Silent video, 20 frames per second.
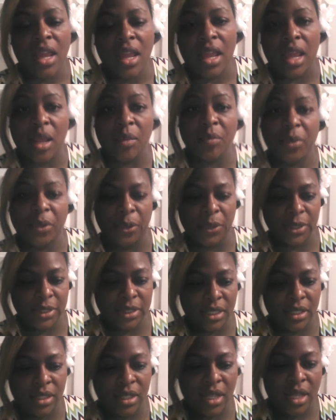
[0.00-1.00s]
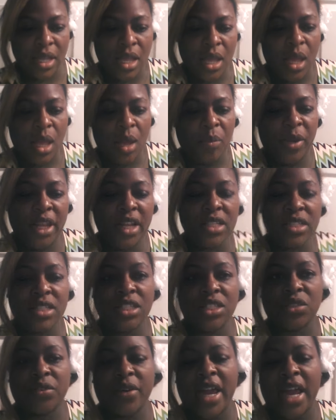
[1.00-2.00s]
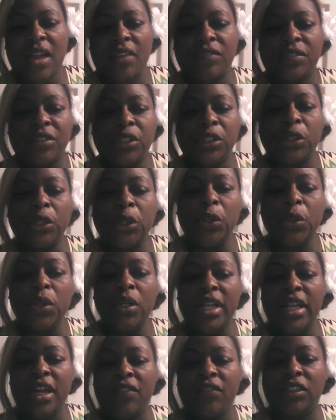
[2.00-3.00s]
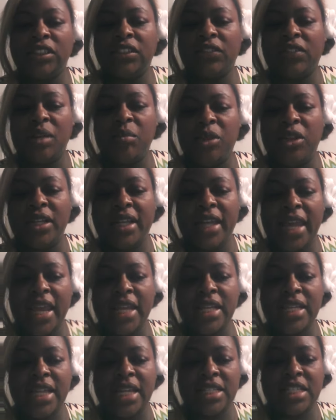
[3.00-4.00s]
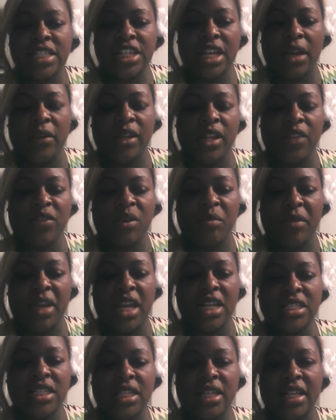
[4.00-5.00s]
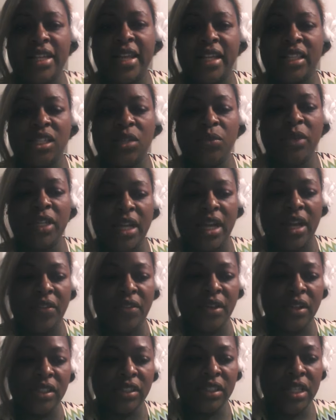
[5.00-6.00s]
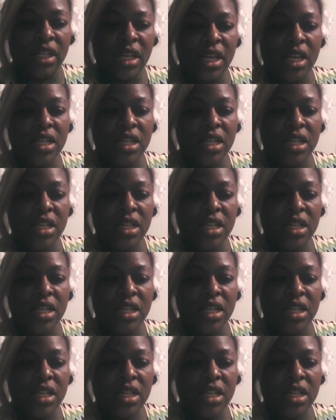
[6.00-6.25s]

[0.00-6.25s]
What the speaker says: and person. Peters describes two levels of communicating and sharing information, connecting with others.